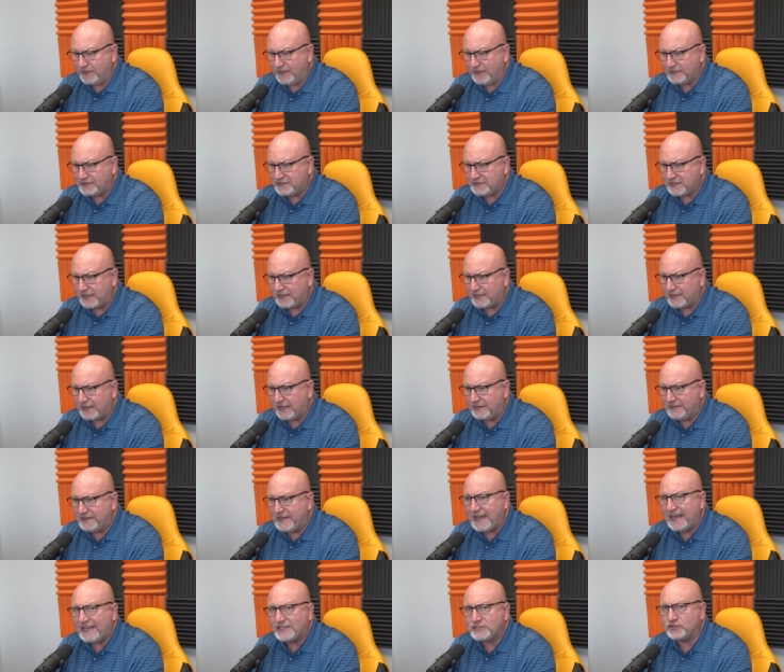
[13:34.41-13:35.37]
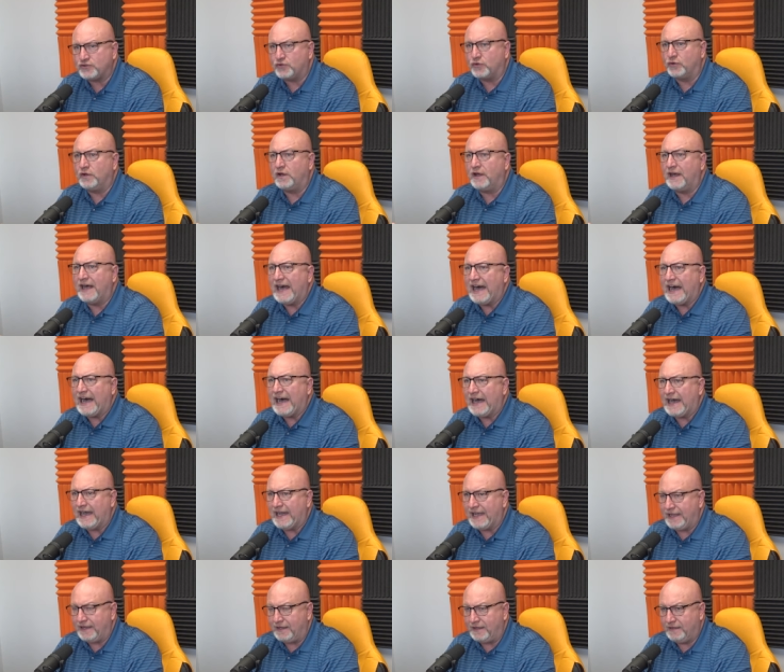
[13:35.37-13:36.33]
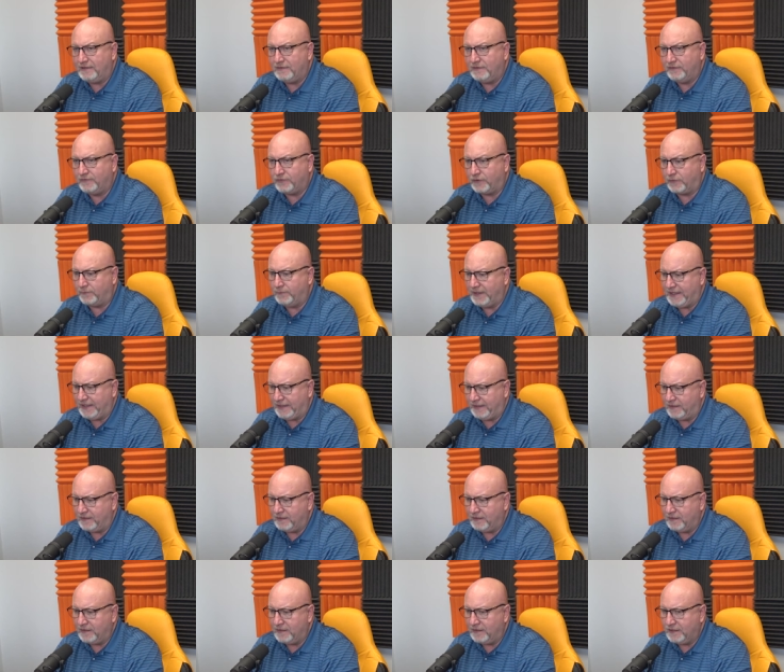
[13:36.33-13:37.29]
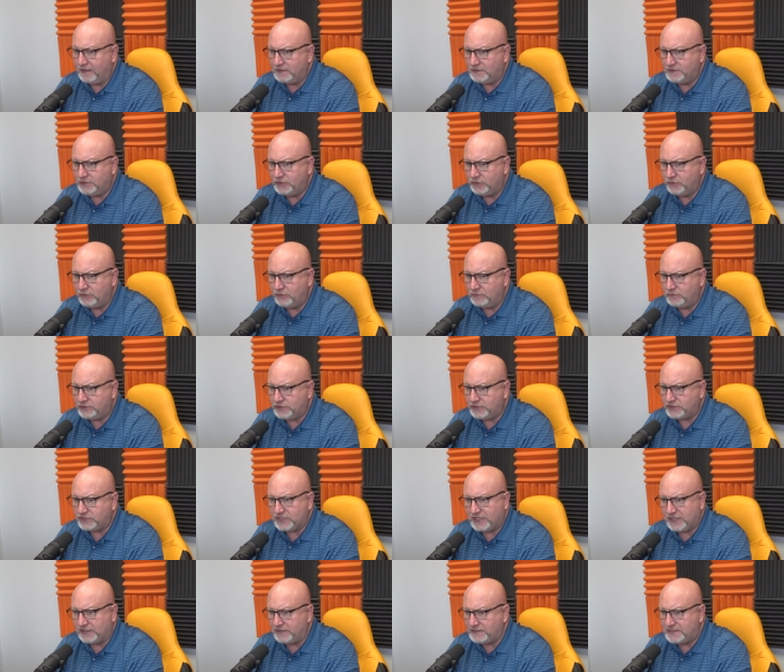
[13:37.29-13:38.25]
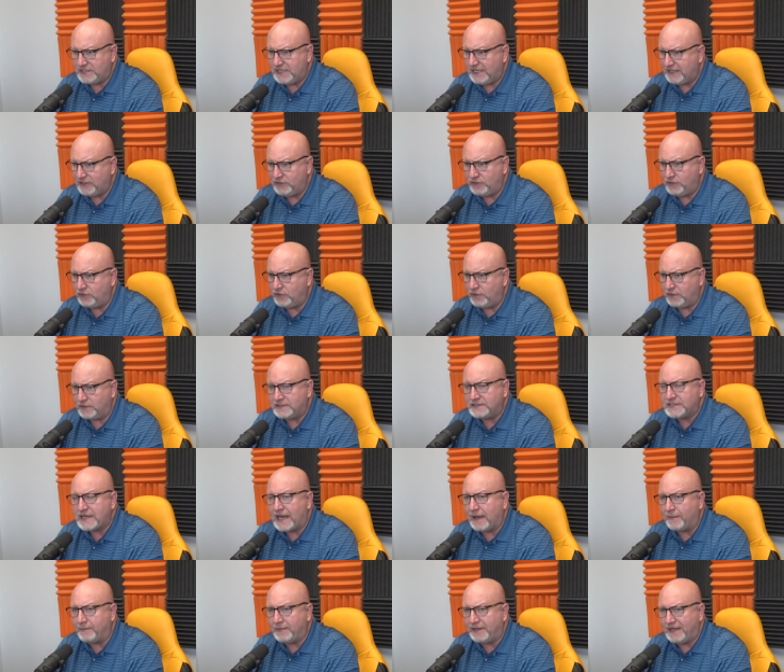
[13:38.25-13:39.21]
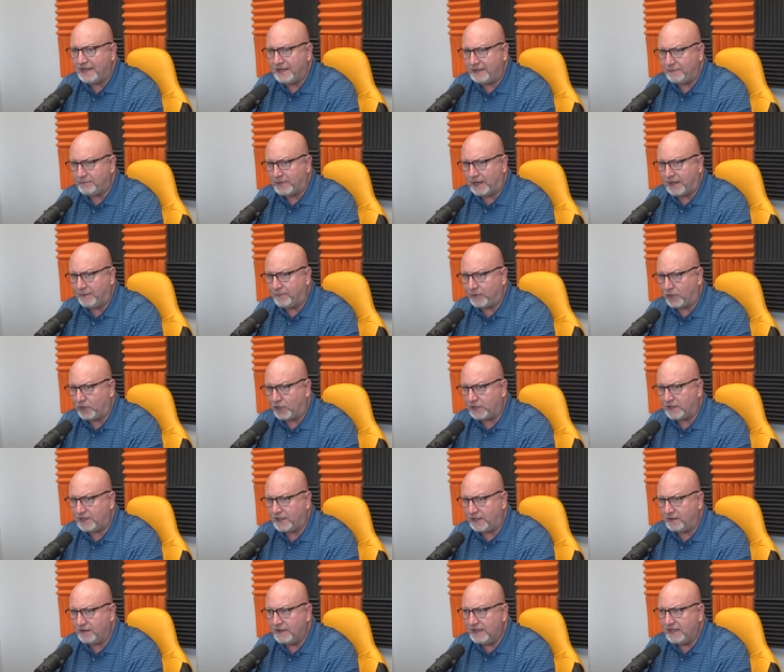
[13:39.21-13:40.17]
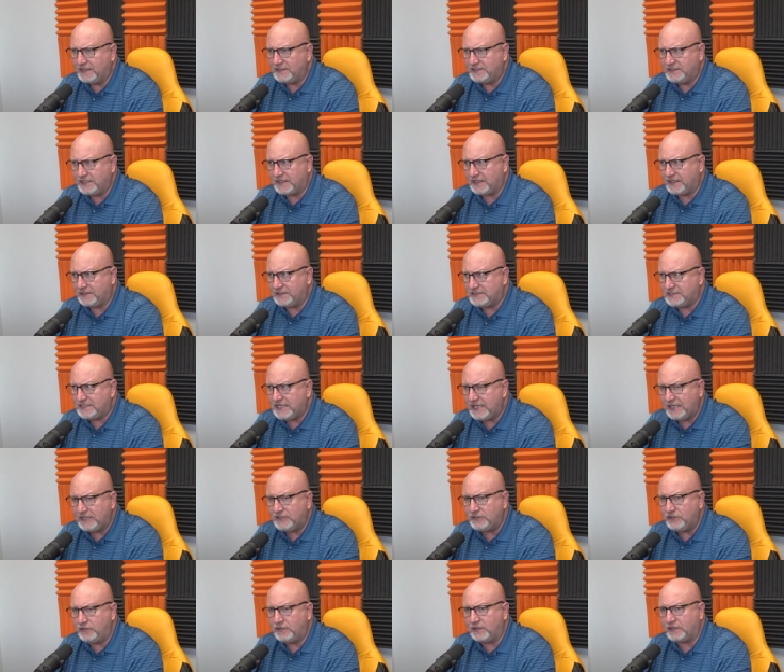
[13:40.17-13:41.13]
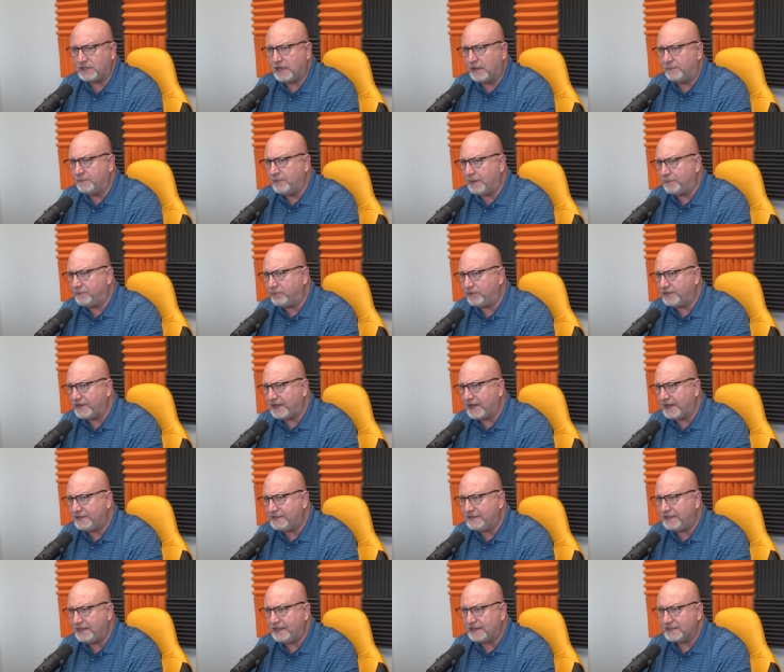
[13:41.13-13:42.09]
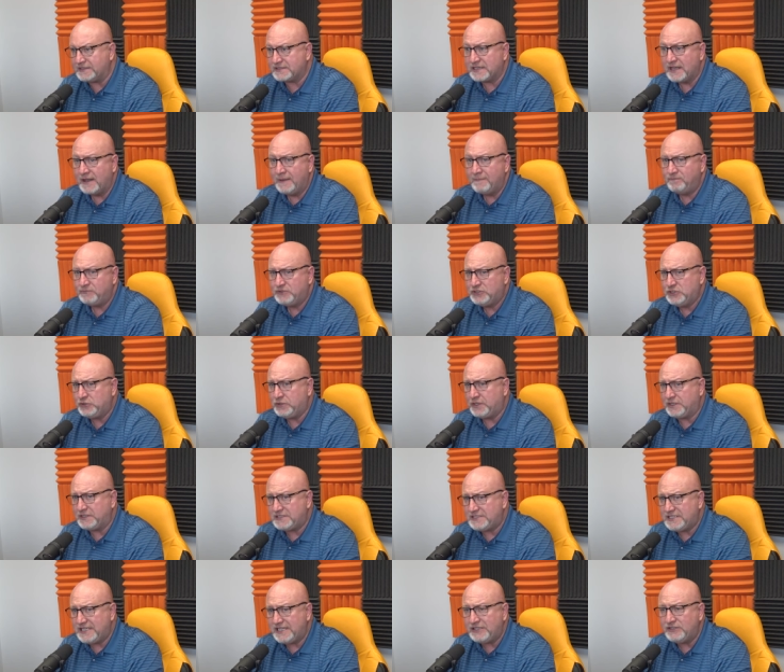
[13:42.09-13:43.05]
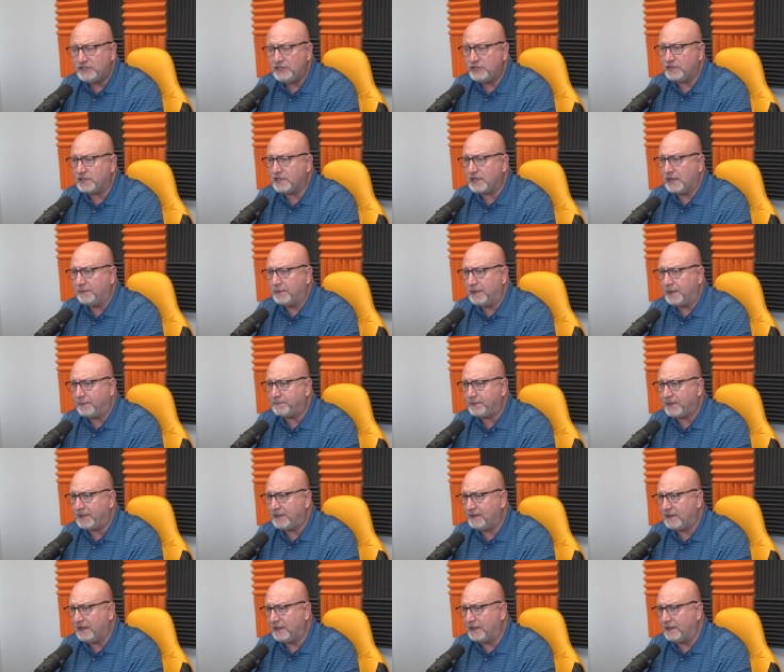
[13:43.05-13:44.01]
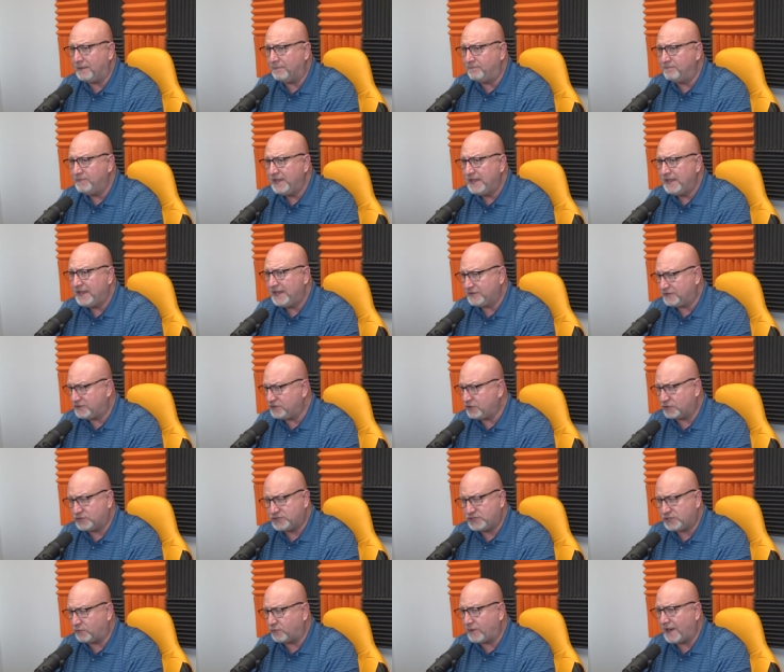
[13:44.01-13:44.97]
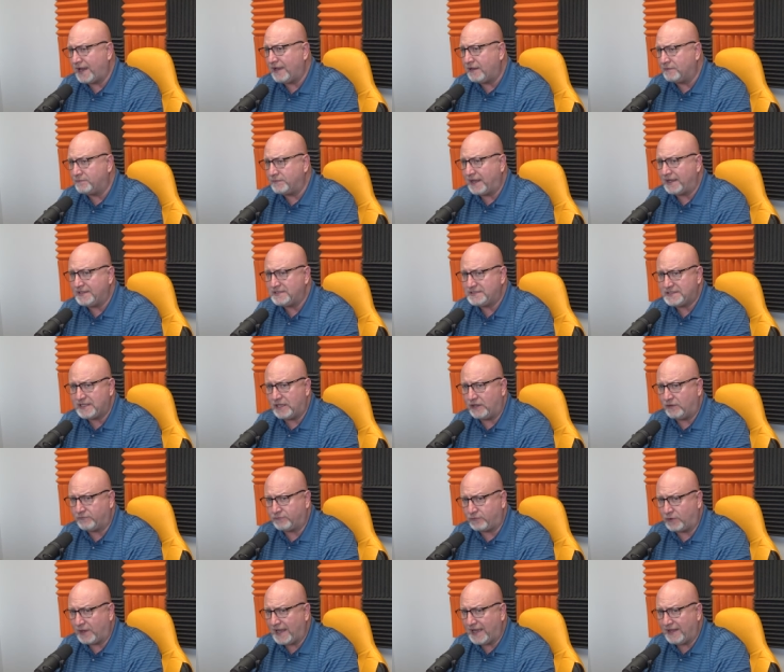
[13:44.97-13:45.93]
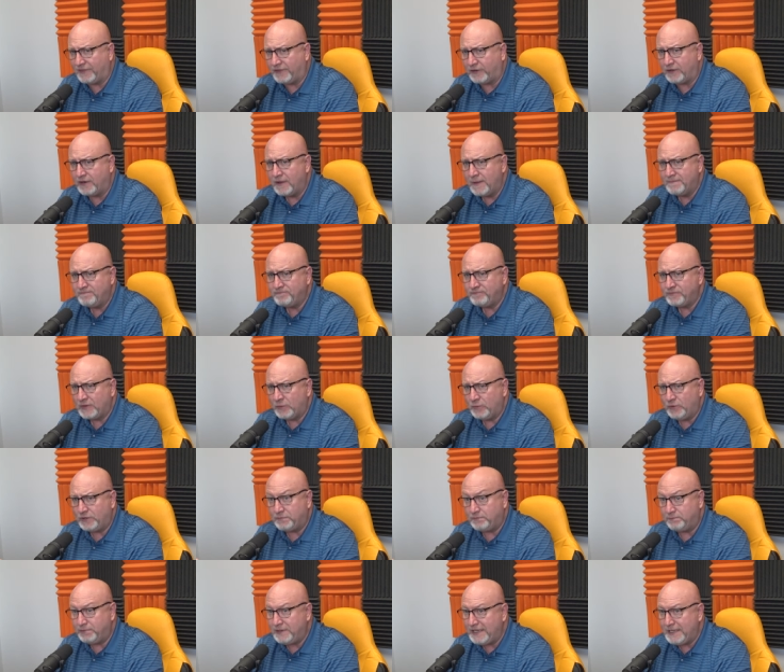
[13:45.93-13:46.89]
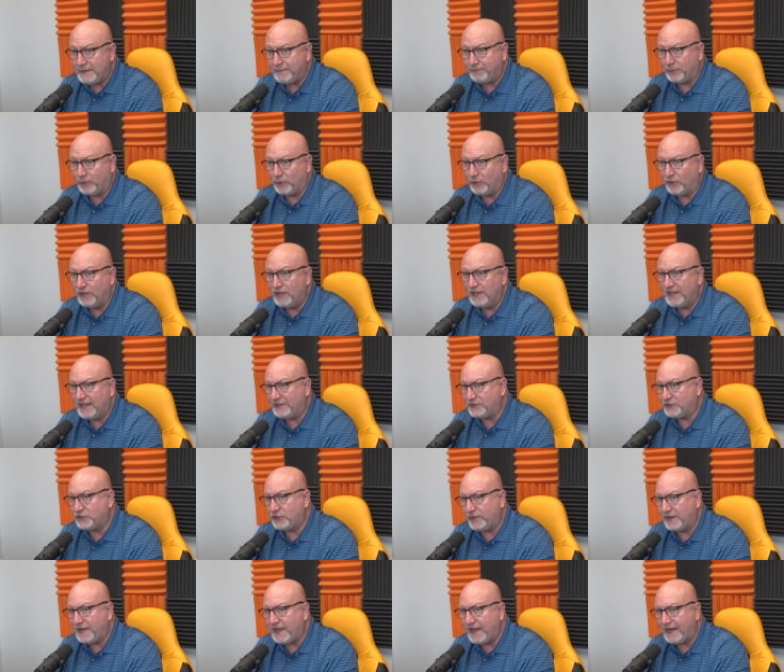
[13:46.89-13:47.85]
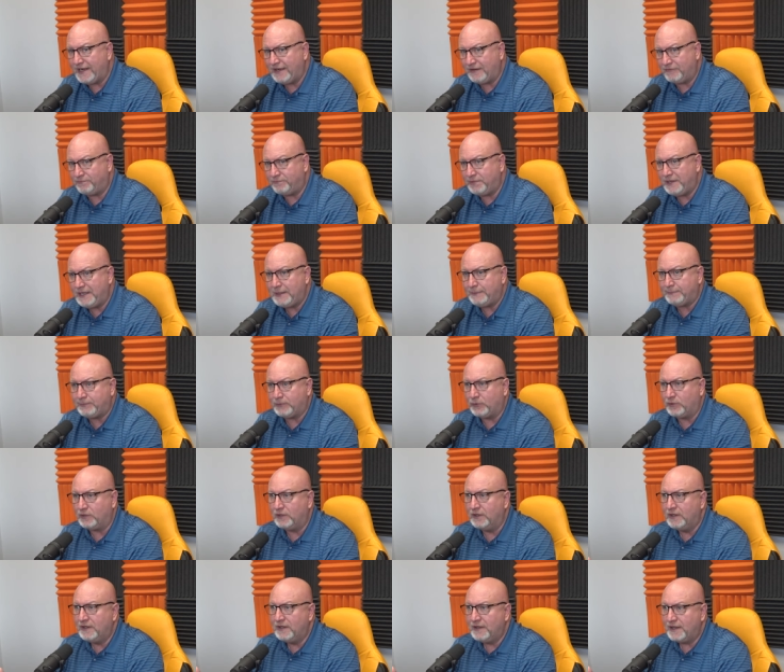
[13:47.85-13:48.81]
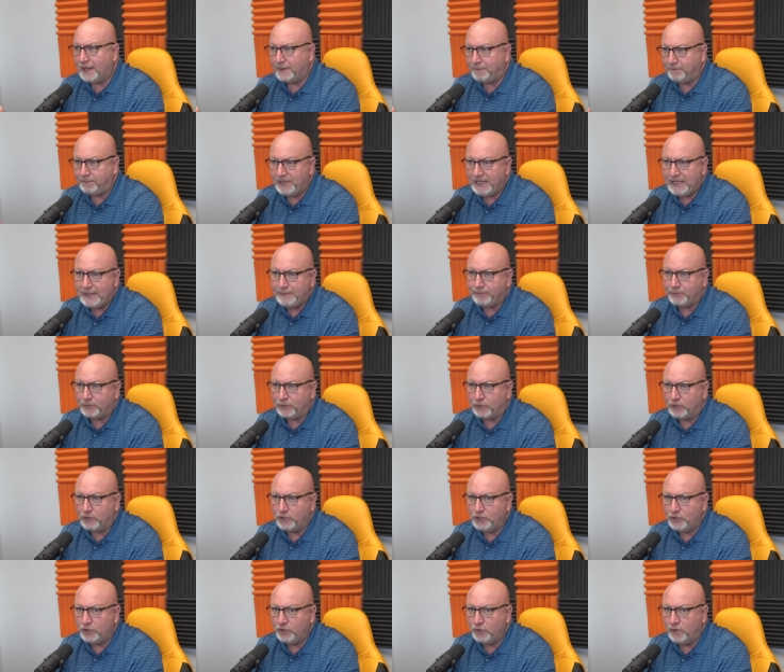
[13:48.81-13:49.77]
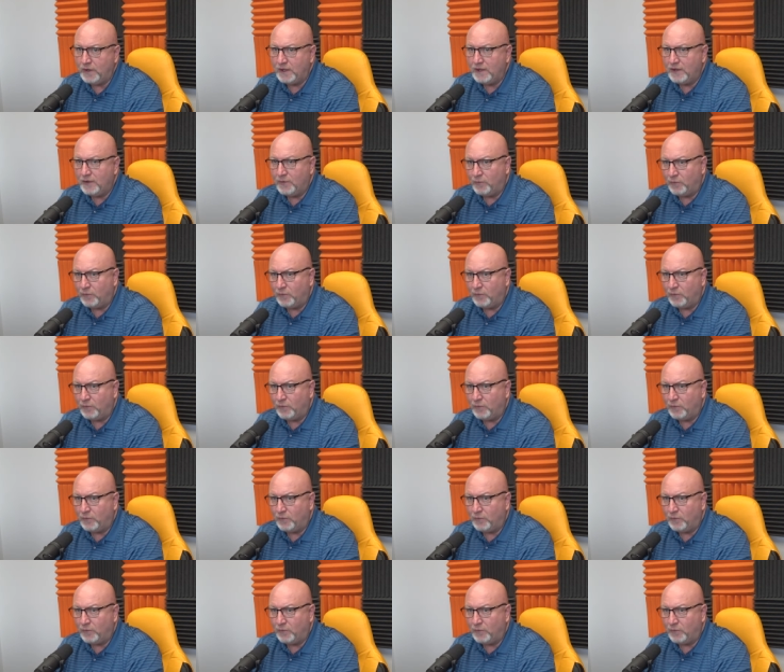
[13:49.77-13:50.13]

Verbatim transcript: it's like a natural high for me to just continue to dominate my market, to continue to come up with ideas, to continue to come up um, to surround myself rather with people and creative people and people who